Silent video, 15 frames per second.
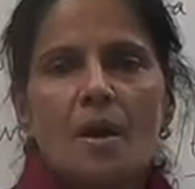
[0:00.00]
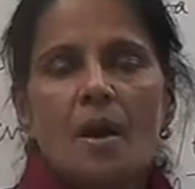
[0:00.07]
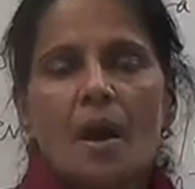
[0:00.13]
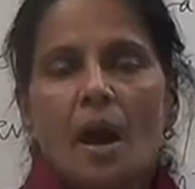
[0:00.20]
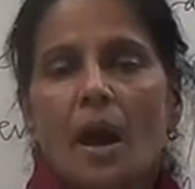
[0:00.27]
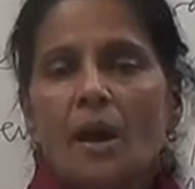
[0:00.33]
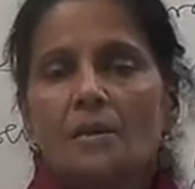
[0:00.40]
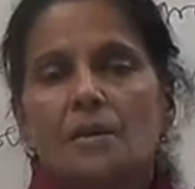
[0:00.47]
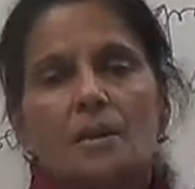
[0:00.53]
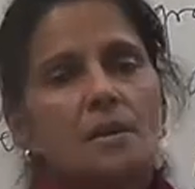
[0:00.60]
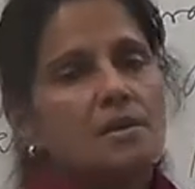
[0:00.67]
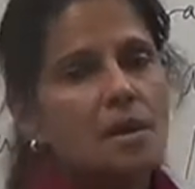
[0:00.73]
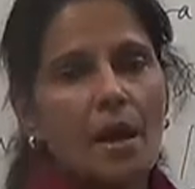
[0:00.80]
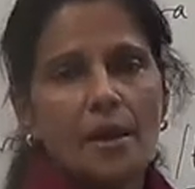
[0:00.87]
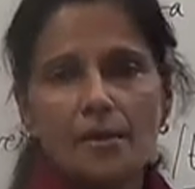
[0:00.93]
Uh, uh,
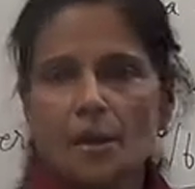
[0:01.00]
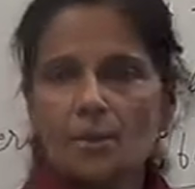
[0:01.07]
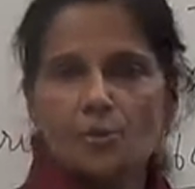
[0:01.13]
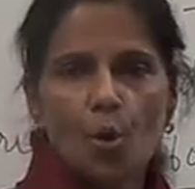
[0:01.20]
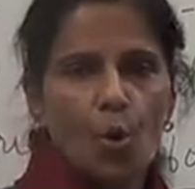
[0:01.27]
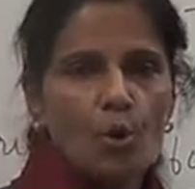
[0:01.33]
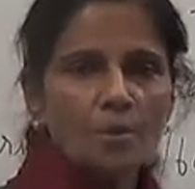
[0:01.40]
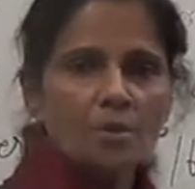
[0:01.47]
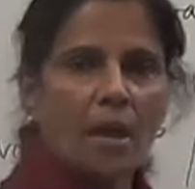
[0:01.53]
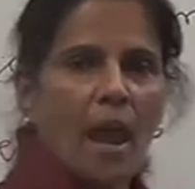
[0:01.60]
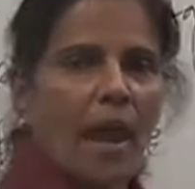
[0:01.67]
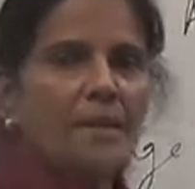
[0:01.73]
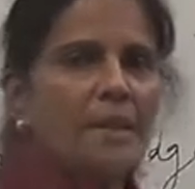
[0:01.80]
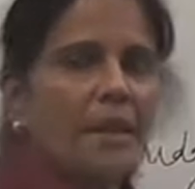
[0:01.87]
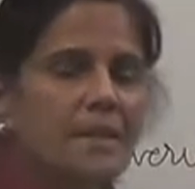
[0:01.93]
Sir Jones
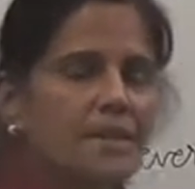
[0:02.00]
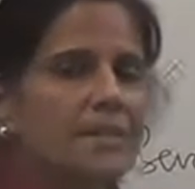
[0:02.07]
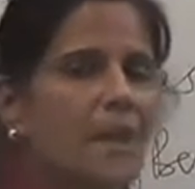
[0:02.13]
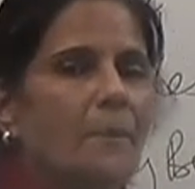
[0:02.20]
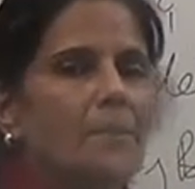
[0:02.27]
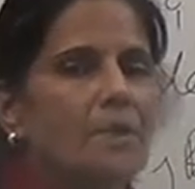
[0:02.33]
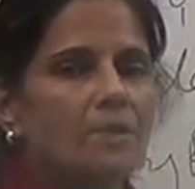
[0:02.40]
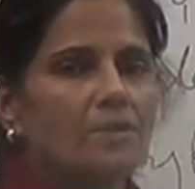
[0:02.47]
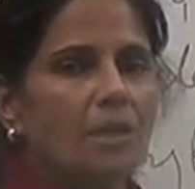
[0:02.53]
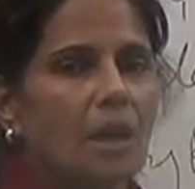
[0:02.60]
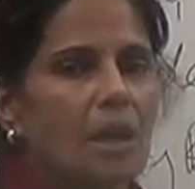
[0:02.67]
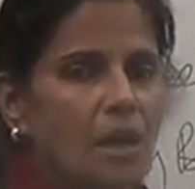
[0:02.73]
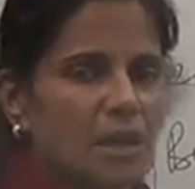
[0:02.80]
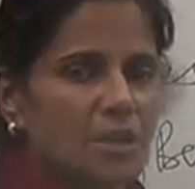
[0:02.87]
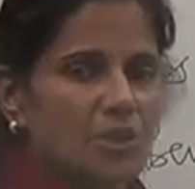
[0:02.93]
and he established the
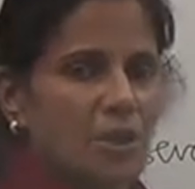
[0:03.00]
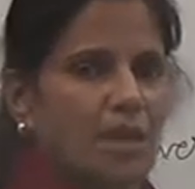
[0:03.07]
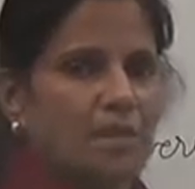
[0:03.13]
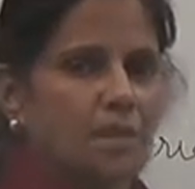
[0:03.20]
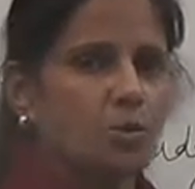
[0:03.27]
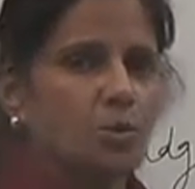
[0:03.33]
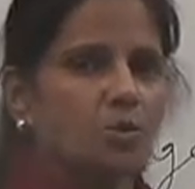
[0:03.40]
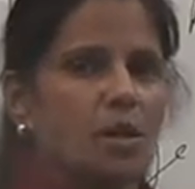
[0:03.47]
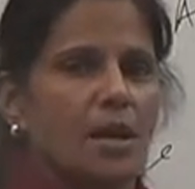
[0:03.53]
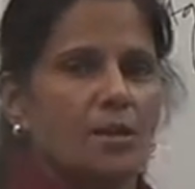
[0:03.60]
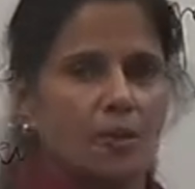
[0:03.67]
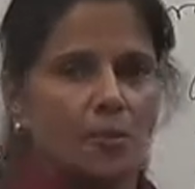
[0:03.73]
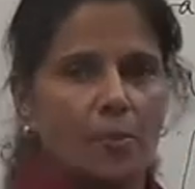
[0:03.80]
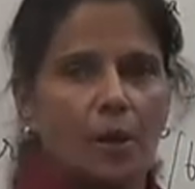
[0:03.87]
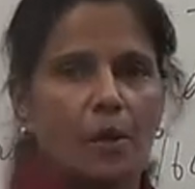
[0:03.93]
Asiatic Society
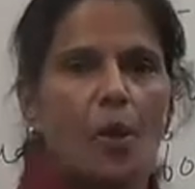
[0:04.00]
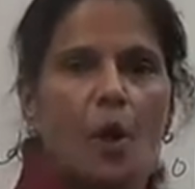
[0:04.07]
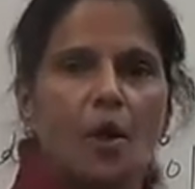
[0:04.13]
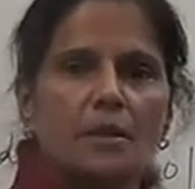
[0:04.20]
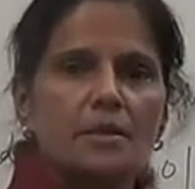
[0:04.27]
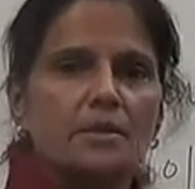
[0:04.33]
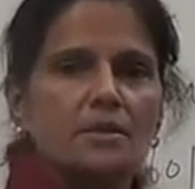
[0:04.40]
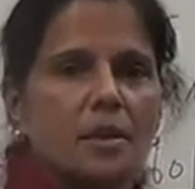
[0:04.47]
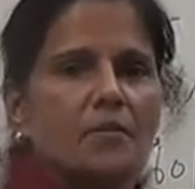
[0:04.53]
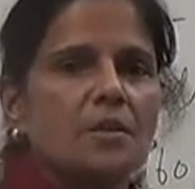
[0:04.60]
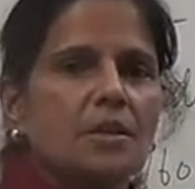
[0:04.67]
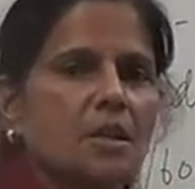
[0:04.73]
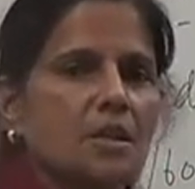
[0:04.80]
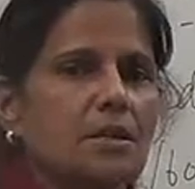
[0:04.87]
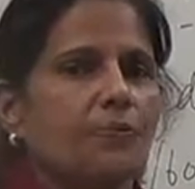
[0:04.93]
of Bengal in
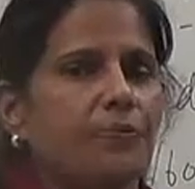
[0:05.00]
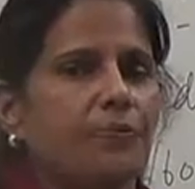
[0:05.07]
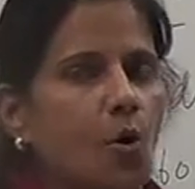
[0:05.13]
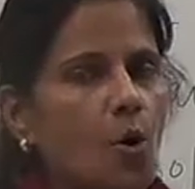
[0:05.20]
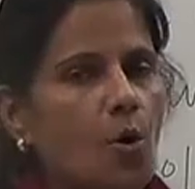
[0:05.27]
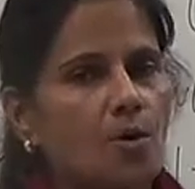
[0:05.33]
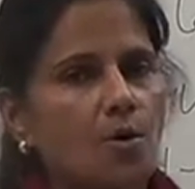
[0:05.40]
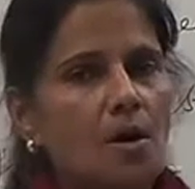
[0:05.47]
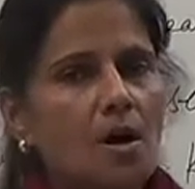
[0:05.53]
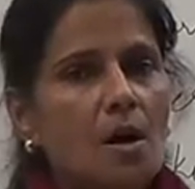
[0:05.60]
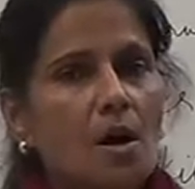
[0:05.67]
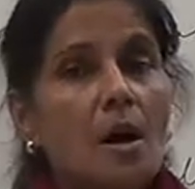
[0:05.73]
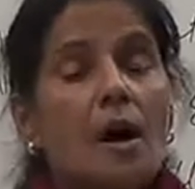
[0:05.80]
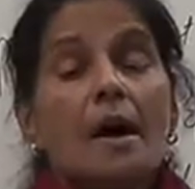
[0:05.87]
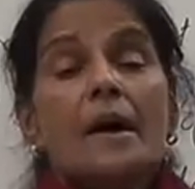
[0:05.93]
1784.
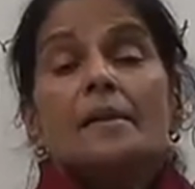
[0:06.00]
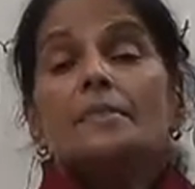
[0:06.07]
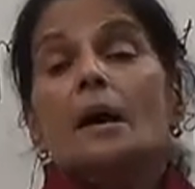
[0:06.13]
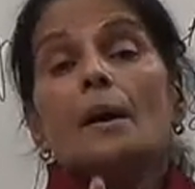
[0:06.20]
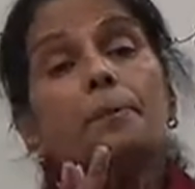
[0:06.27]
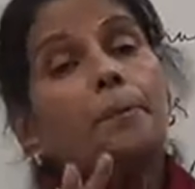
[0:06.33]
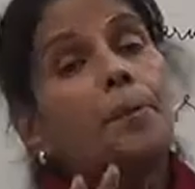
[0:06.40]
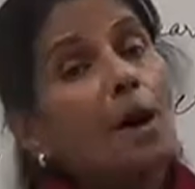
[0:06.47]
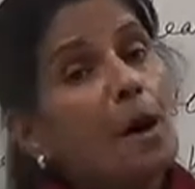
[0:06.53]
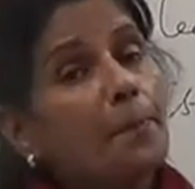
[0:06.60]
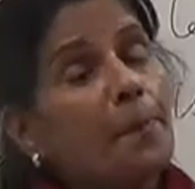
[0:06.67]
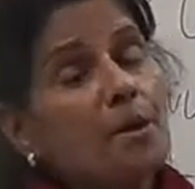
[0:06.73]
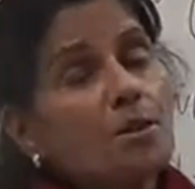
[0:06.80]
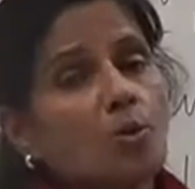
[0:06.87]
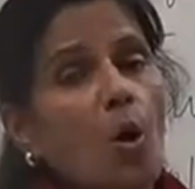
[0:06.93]
The
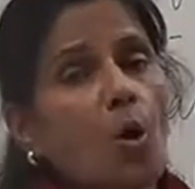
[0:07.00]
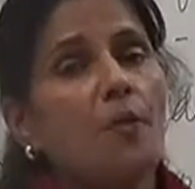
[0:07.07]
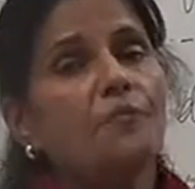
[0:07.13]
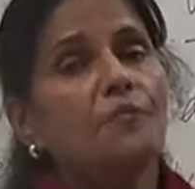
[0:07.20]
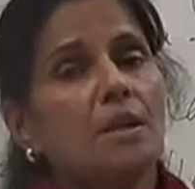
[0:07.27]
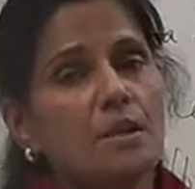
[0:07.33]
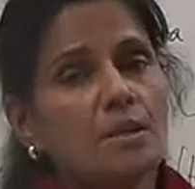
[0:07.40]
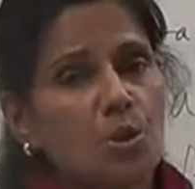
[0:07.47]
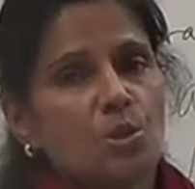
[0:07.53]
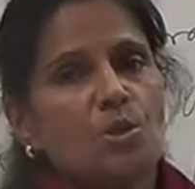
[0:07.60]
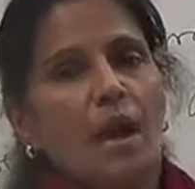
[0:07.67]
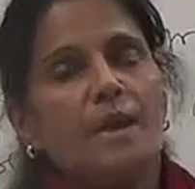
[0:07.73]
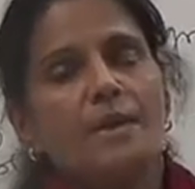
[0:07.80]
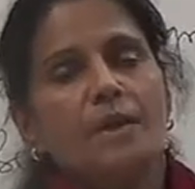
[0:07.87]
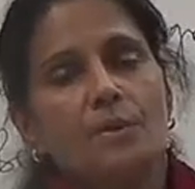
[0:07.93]
purpose of this
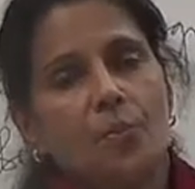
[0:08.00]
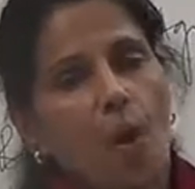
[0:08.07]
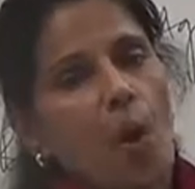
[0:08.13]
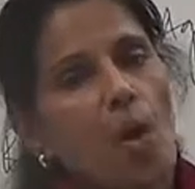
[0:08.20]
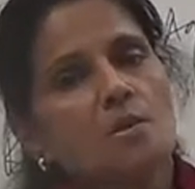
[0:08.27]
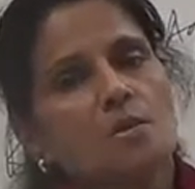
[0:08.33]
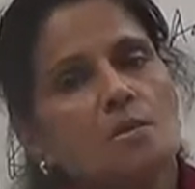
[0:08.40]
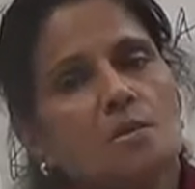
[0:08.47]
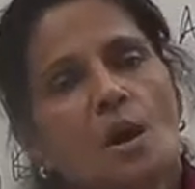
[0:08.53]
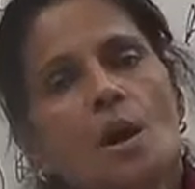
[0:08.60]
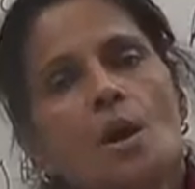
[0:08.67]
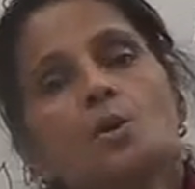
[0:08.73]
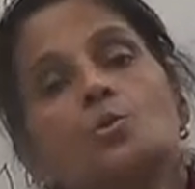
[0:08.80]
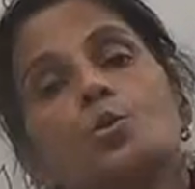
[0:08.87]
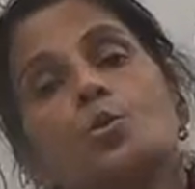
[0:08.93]
society was
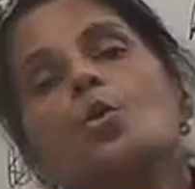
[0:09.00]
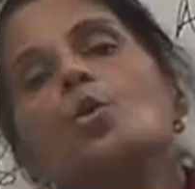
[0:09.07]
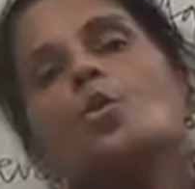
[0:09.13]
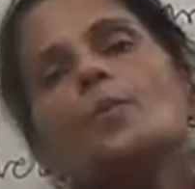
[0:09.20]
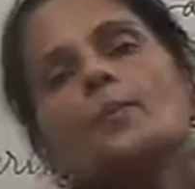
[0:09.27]
to